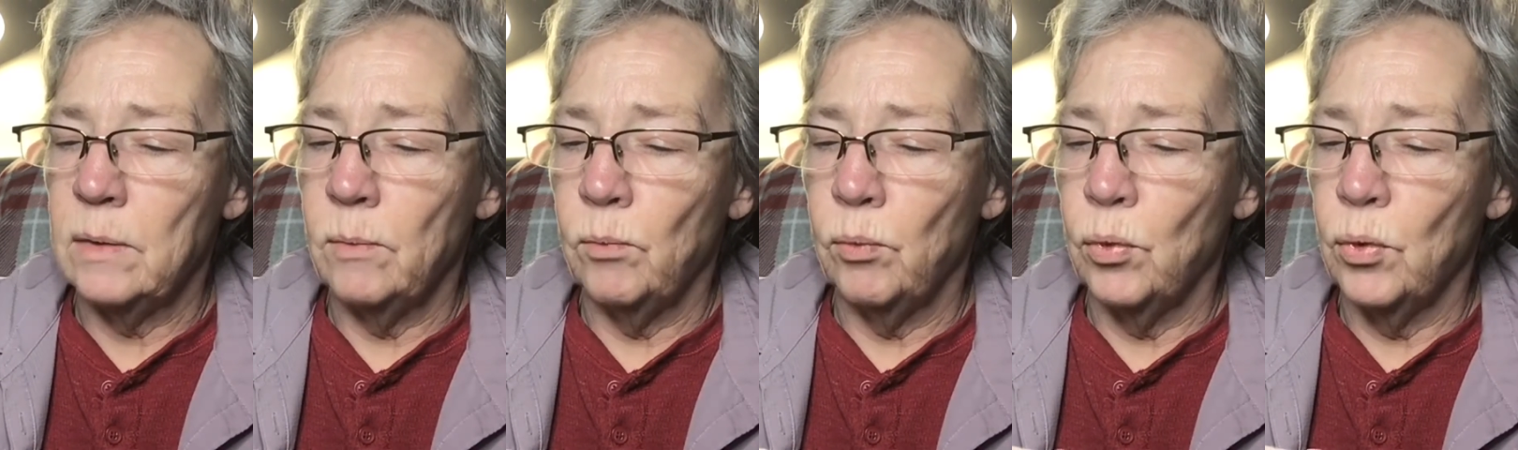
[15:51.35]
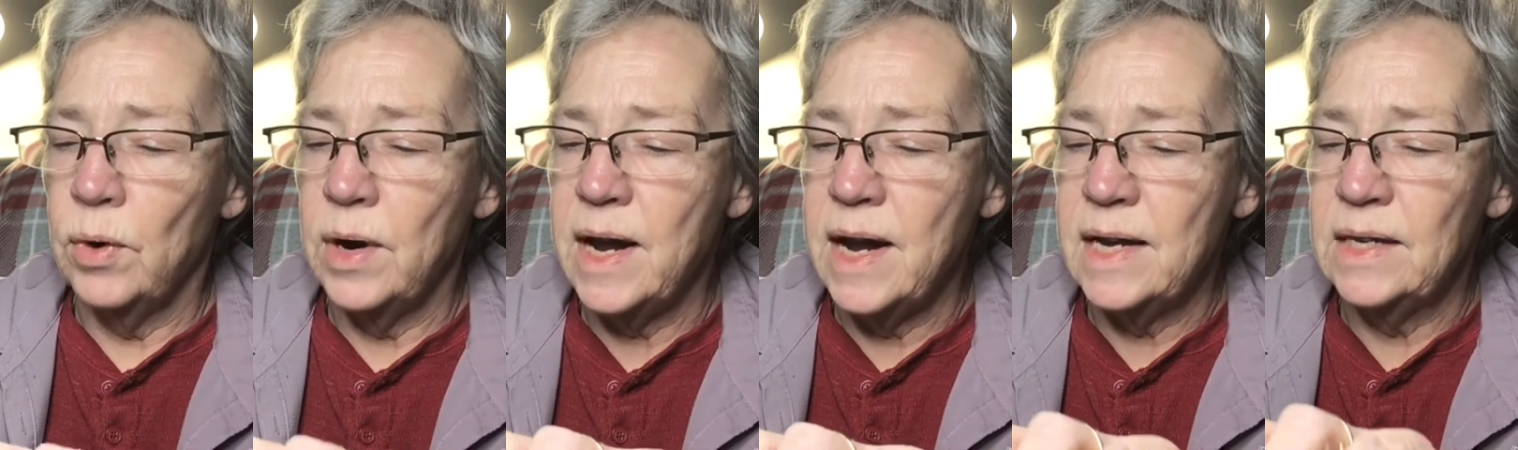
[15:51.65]

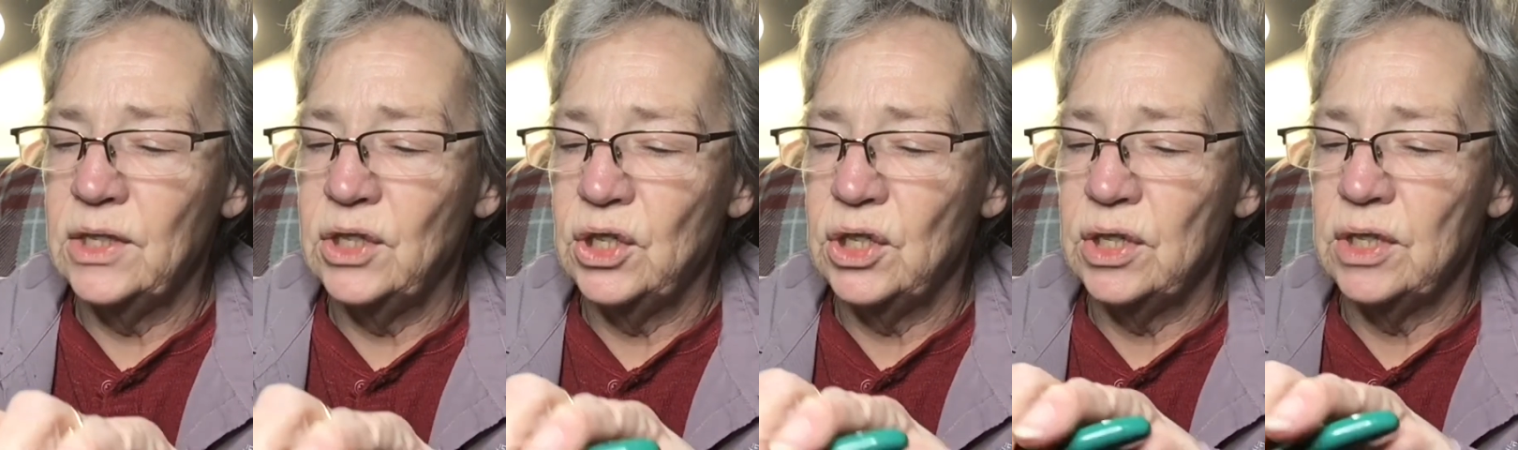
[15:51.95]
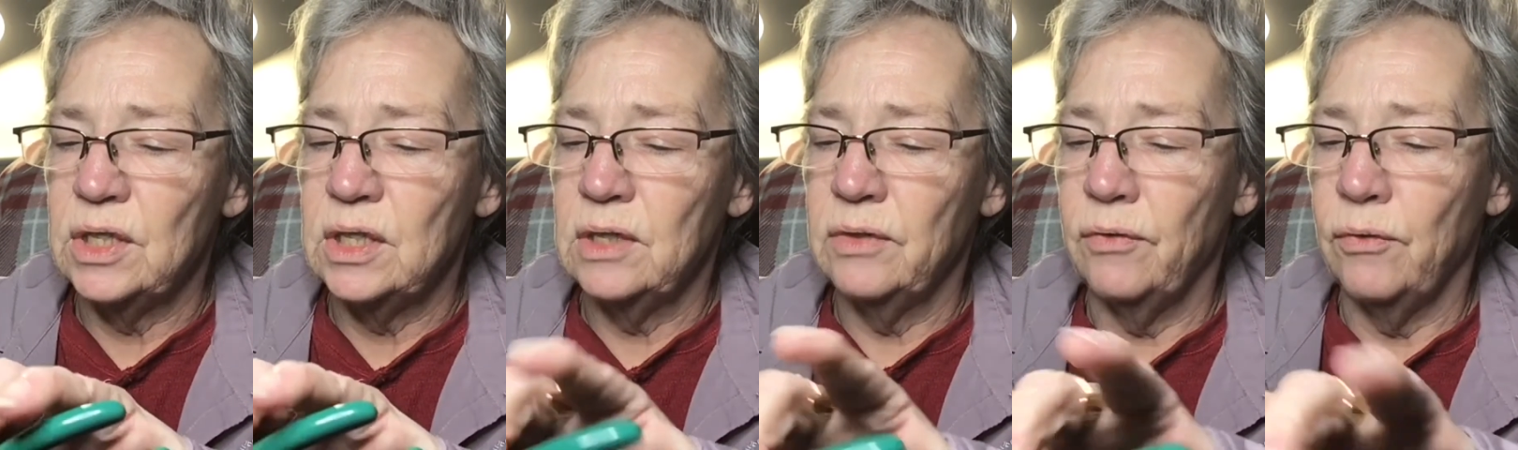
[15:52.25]

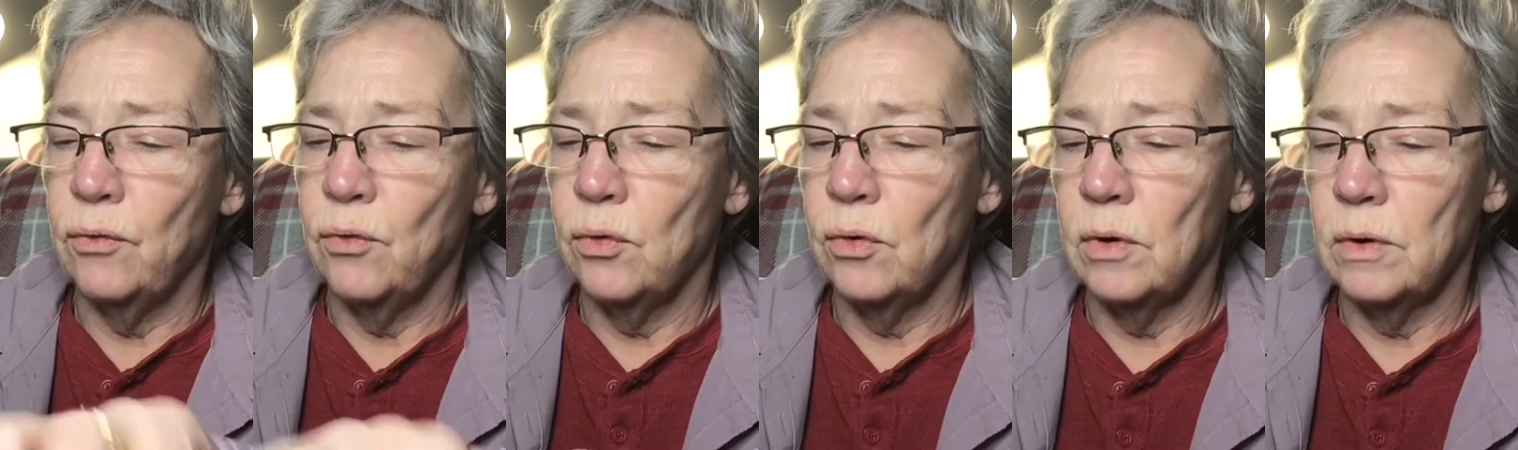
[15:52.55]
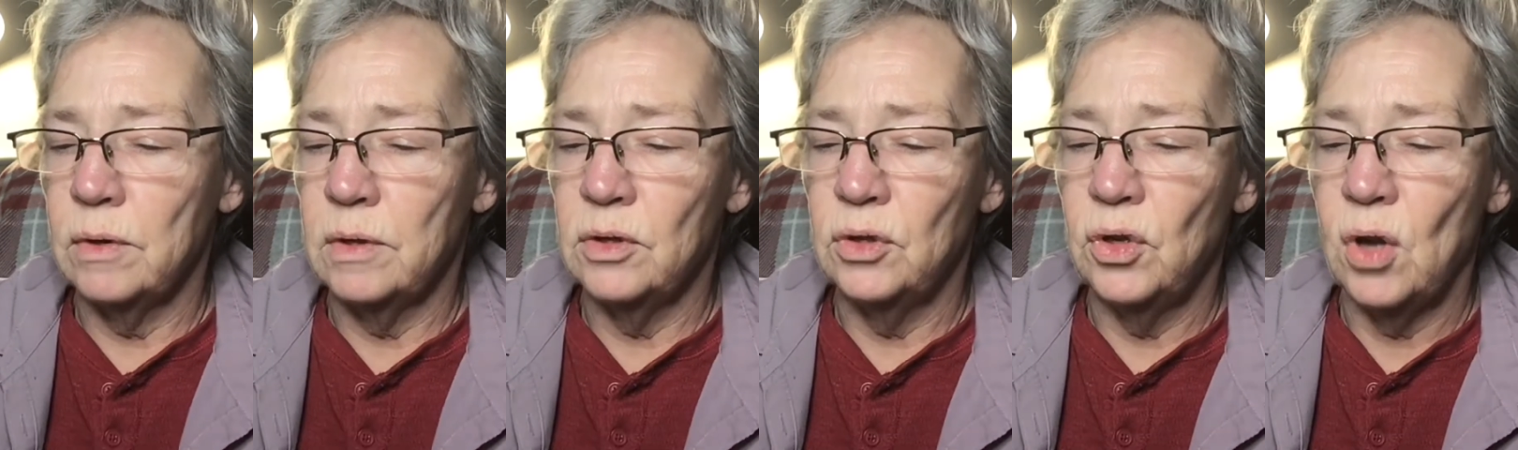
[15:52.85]
branches for
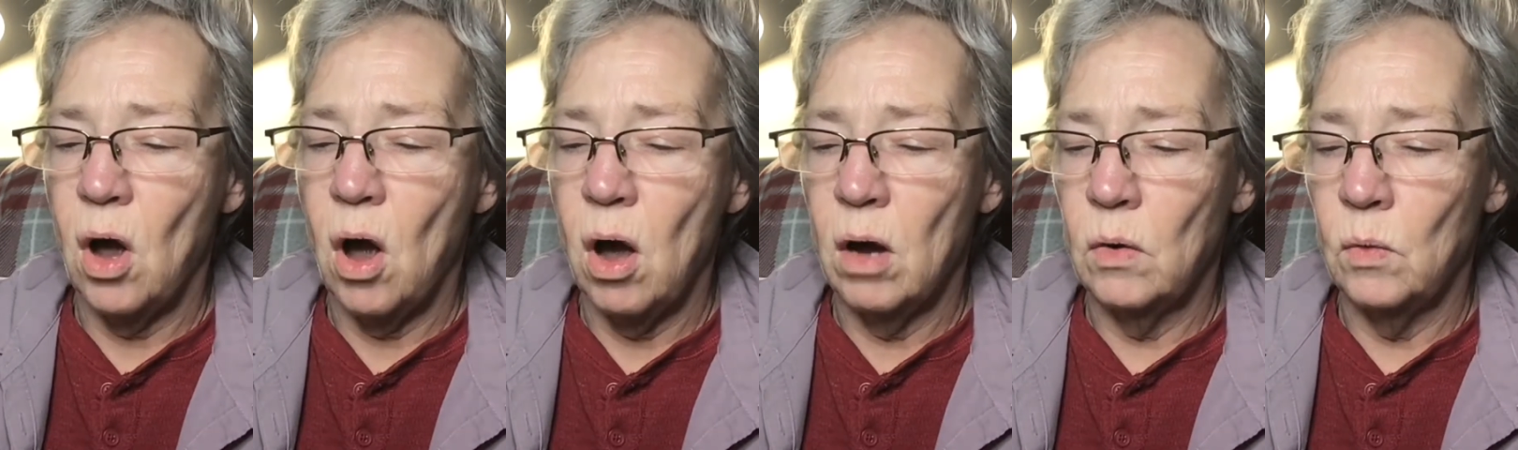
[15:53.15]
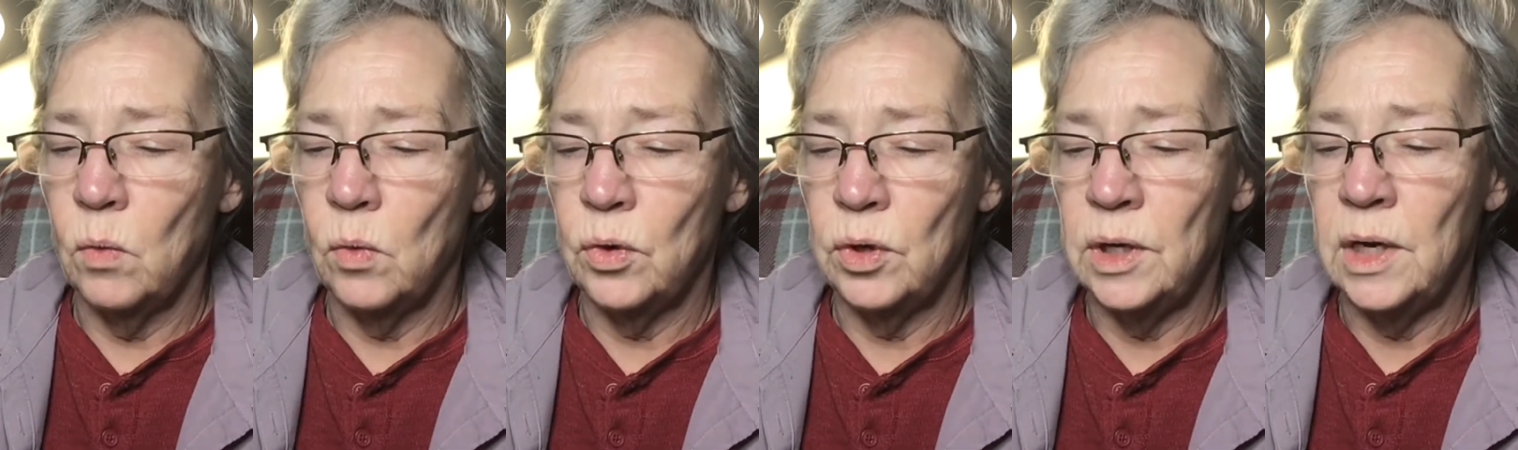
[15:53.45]
the
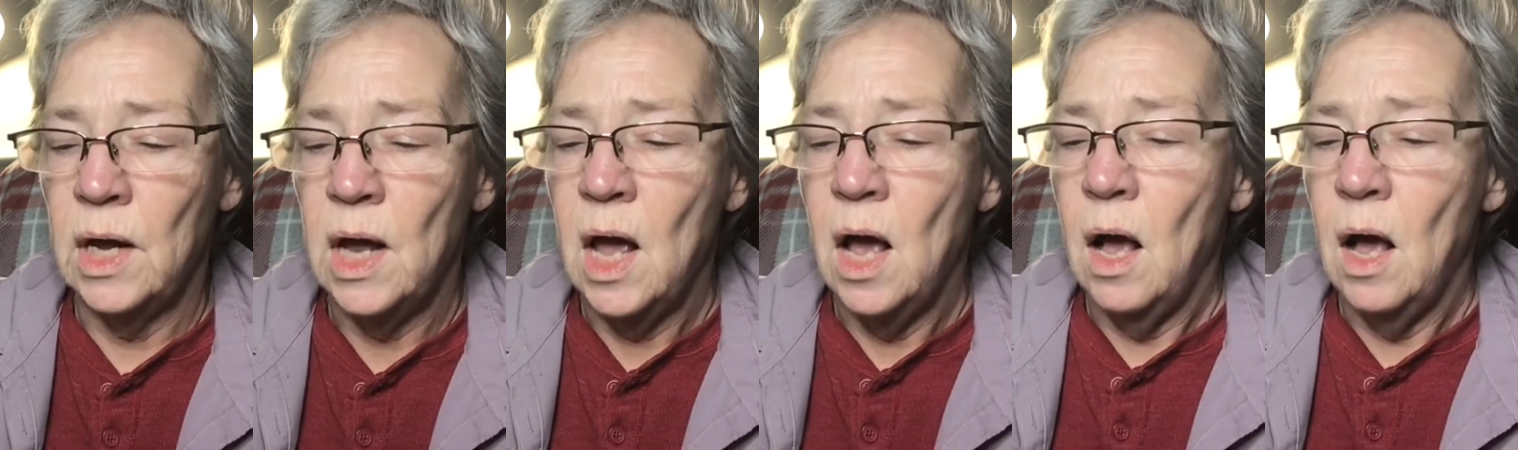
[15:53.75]
dogwood,